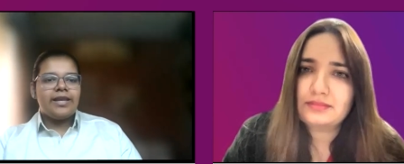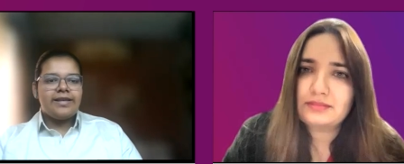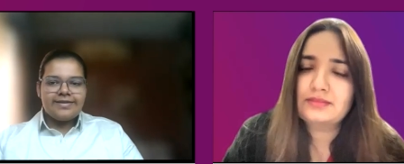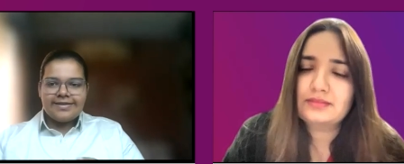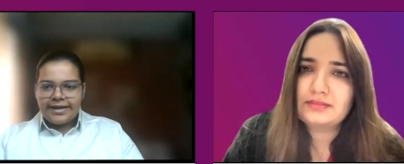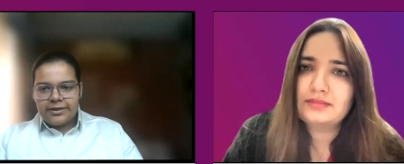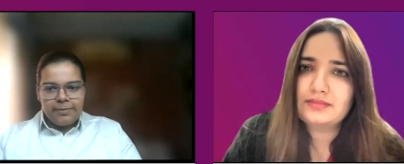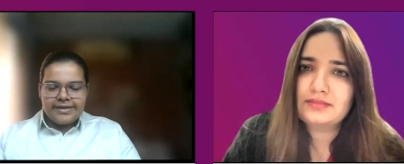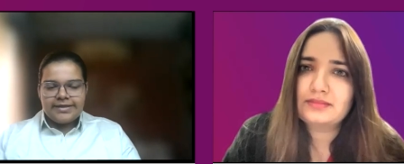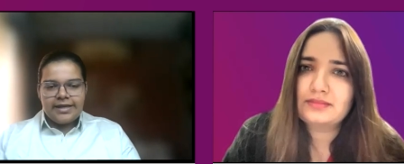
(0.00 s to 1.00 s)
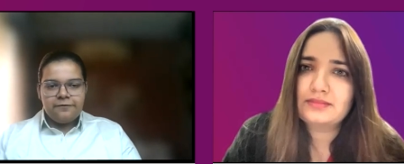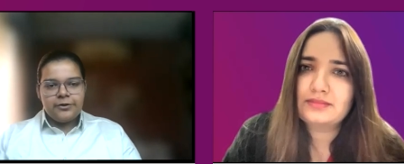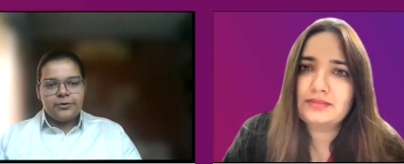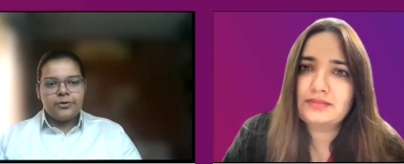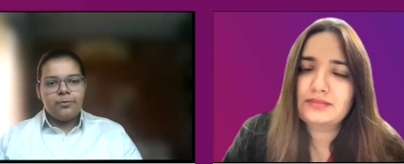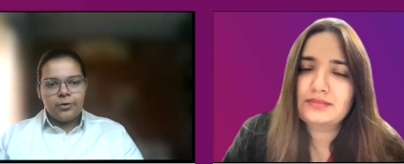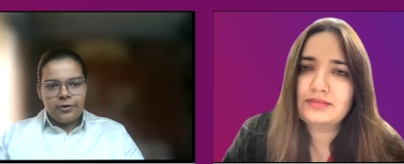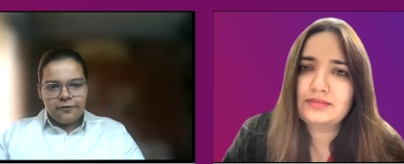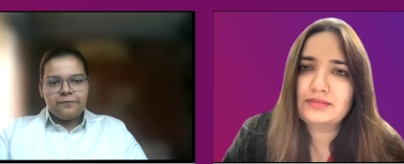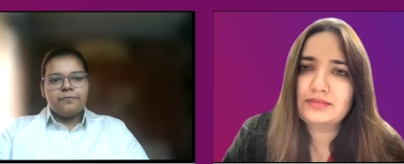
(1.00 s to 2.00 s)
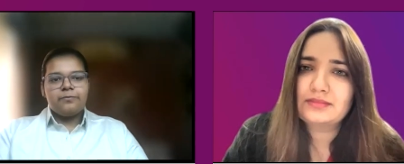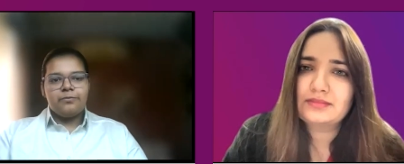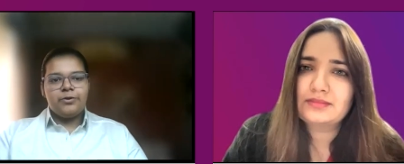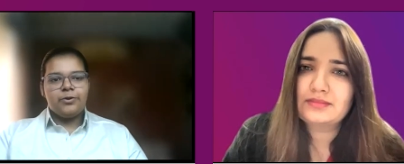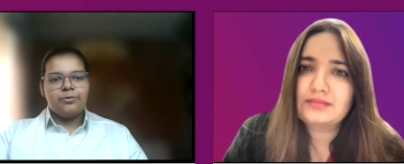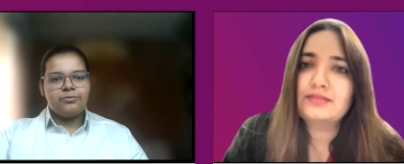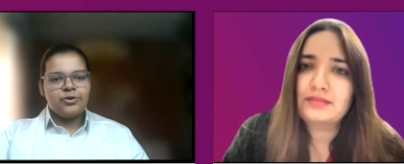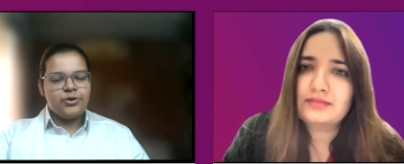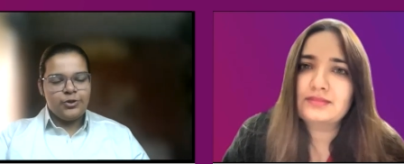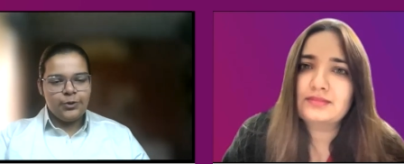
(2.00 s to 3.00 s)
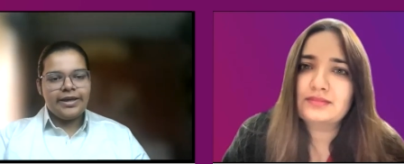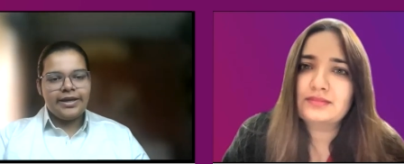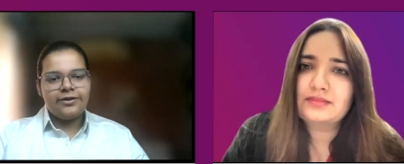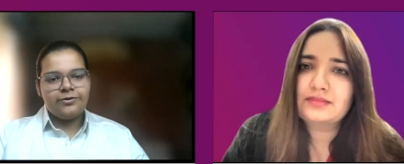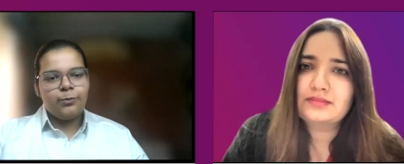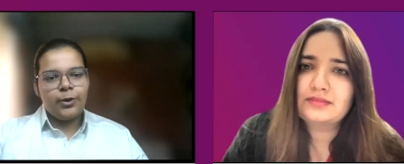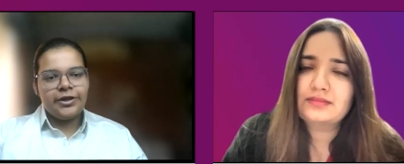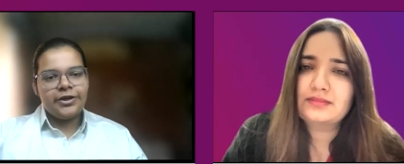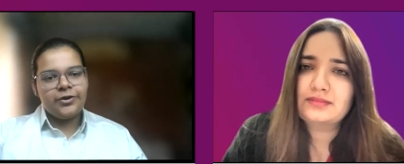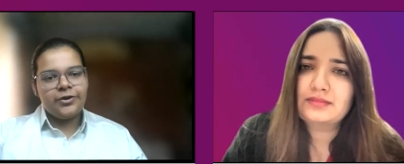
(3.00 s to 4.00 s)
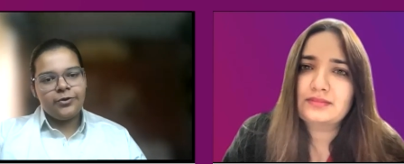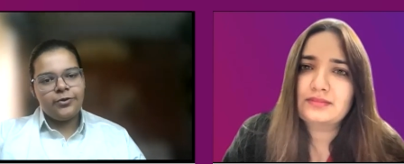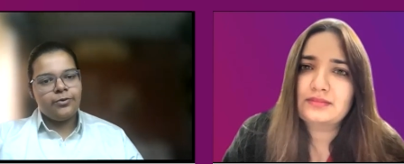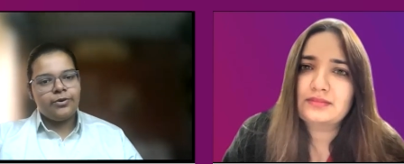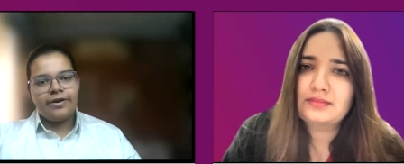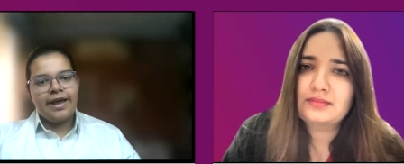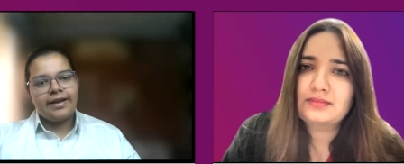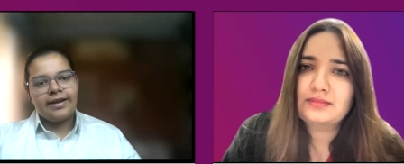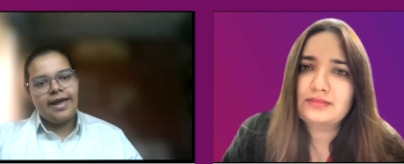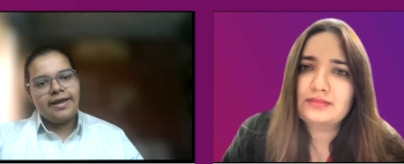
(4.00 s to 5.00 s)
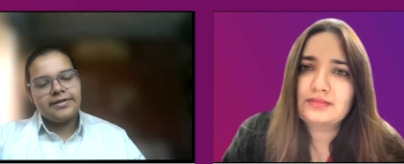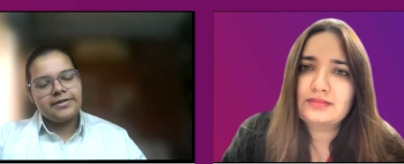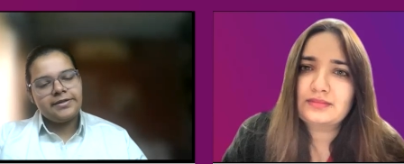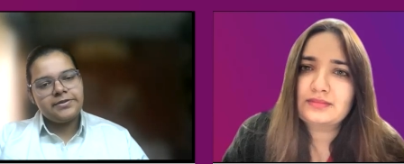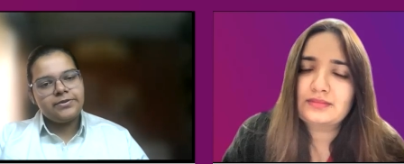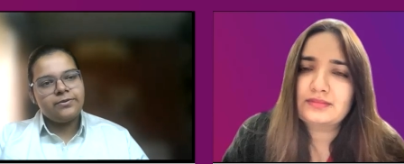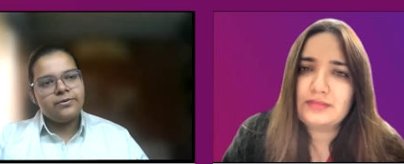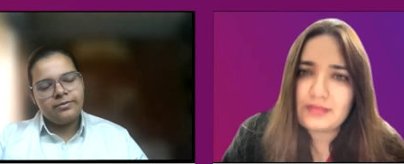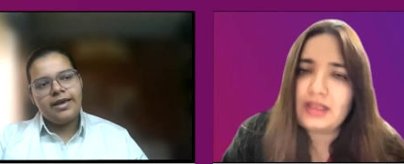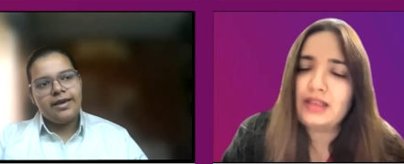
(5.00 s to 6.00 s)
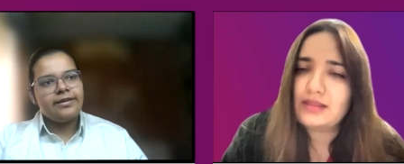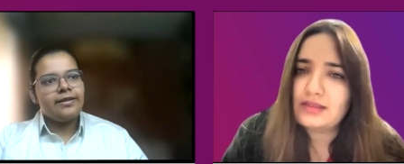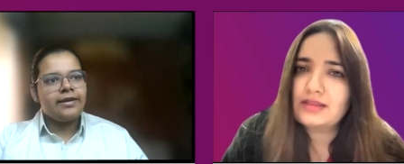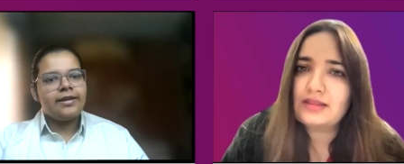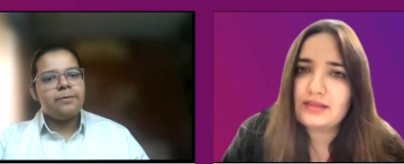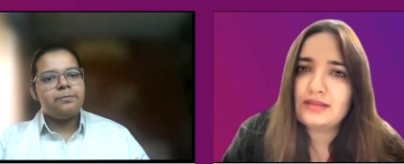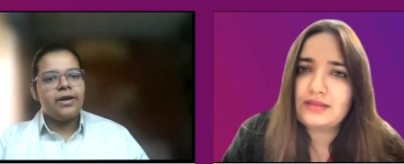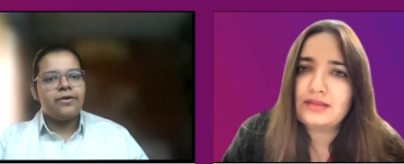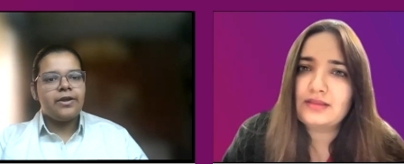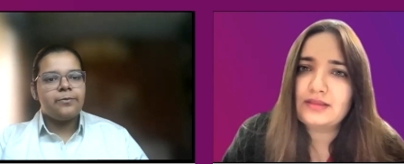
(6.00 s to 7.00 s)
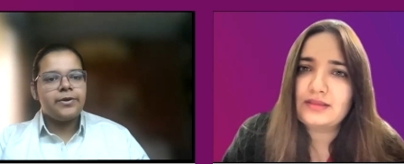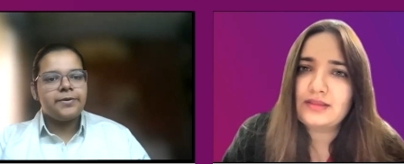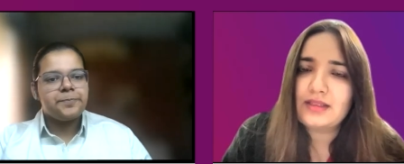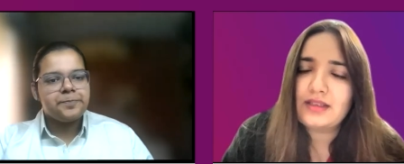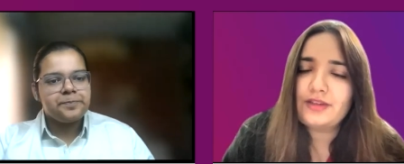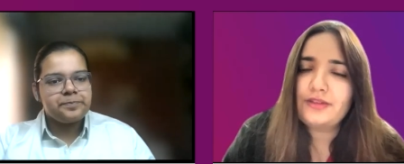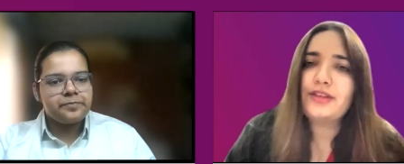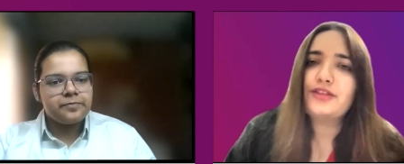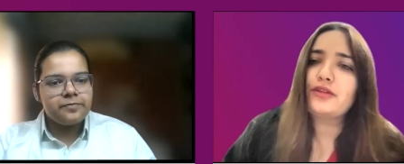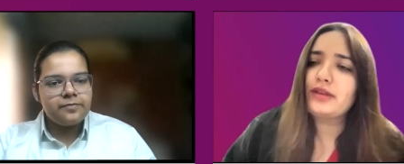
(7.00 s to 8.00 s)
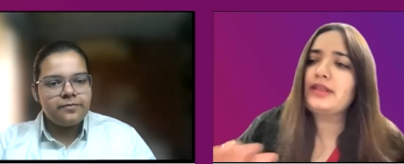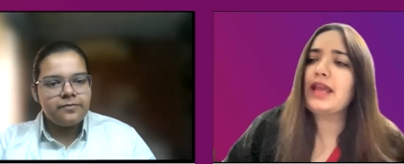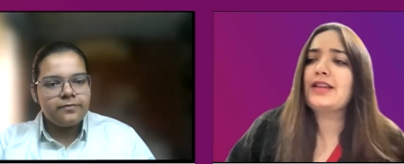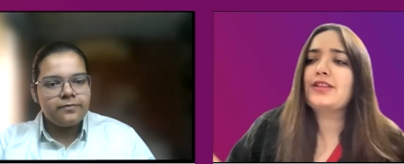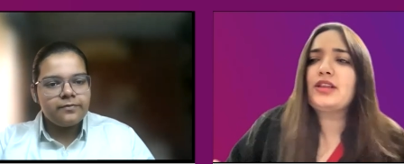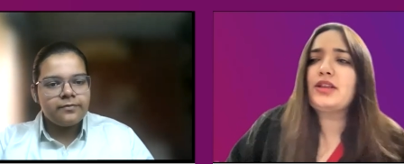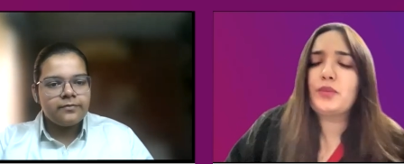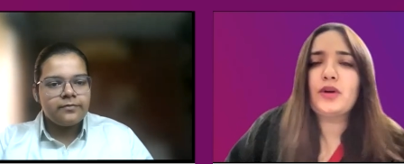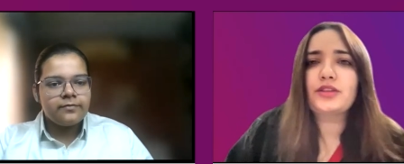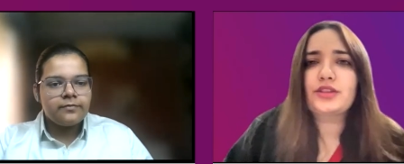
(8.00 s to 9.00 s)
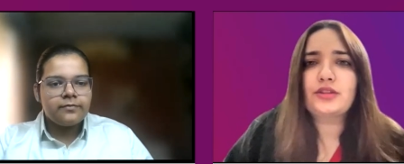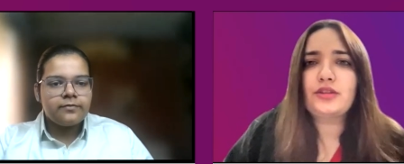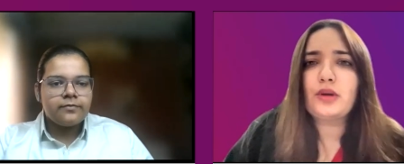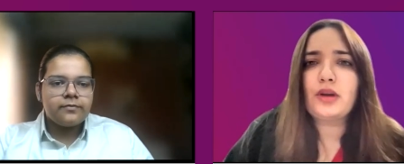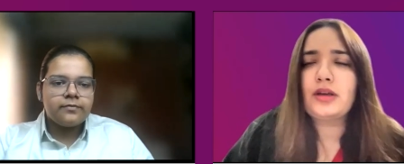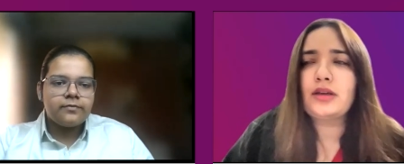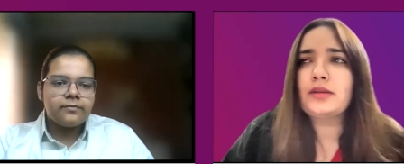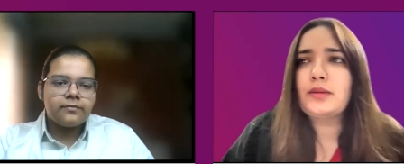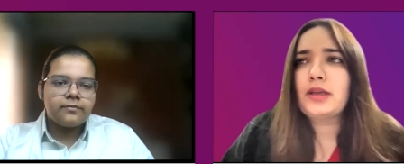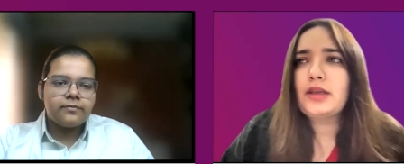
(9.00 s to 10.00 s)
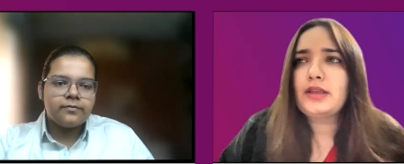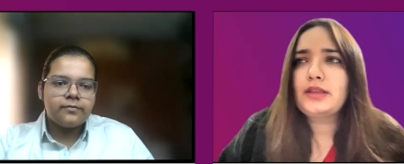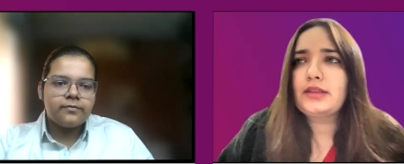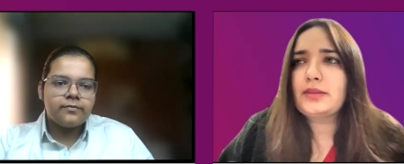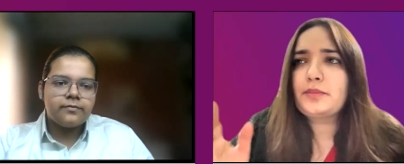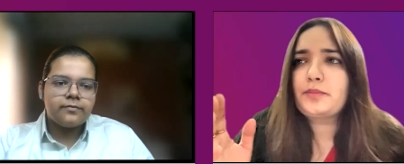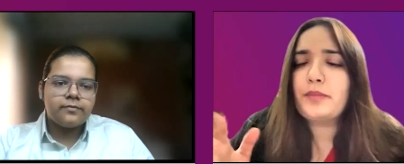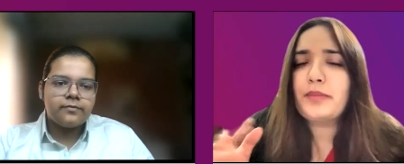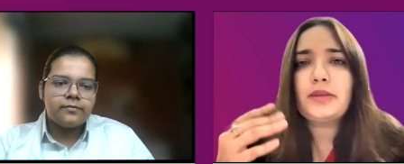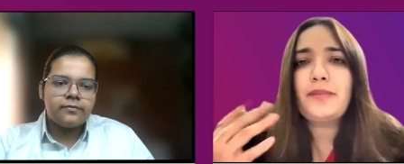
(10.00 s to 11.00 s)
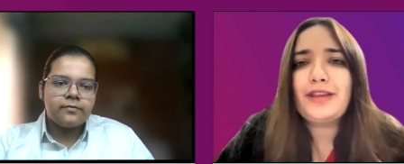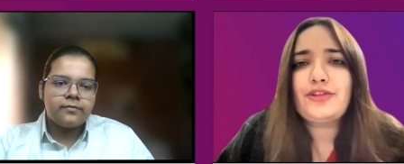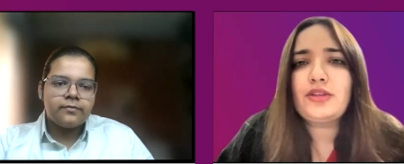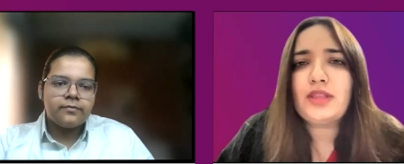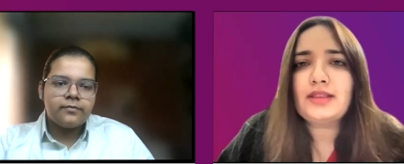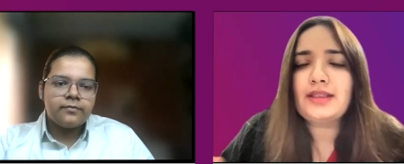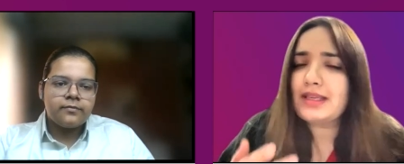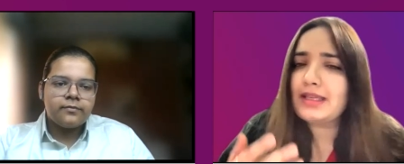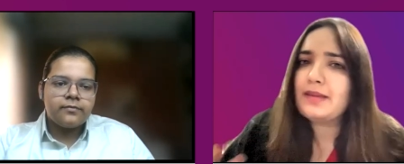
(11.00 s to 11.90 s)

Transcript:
Speaker 1: just set myself into the mode of, you know, just doing it, wanting to do crack class. So
Speaker 2: yes. yeah, I think it helped me. Right. So it actually works, you know. Uh... The, the major thing that I